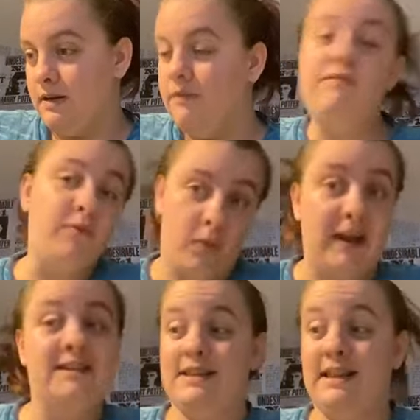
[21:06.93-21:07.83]
for
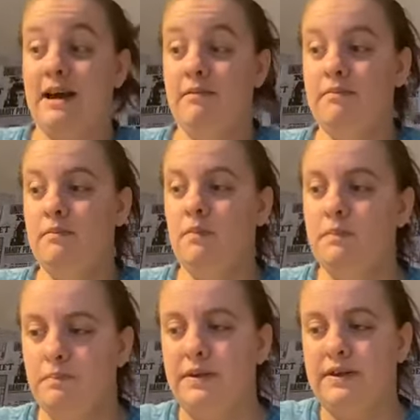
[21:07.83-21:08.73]
getting that
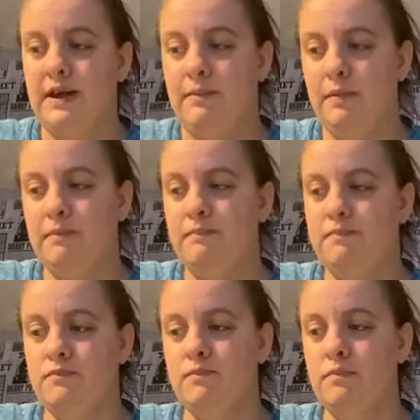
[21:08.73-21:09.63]
by the time
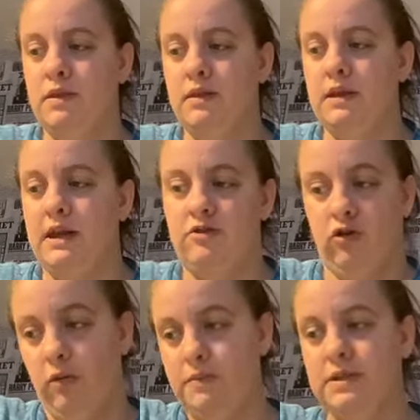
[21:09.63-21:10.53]
it
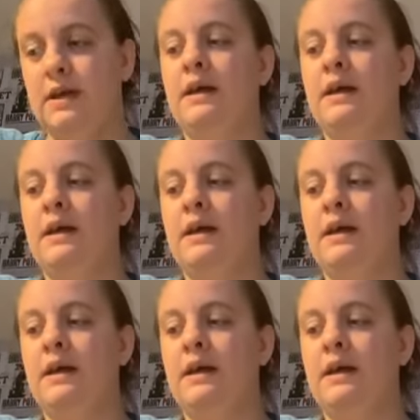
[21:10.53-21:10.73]
drops.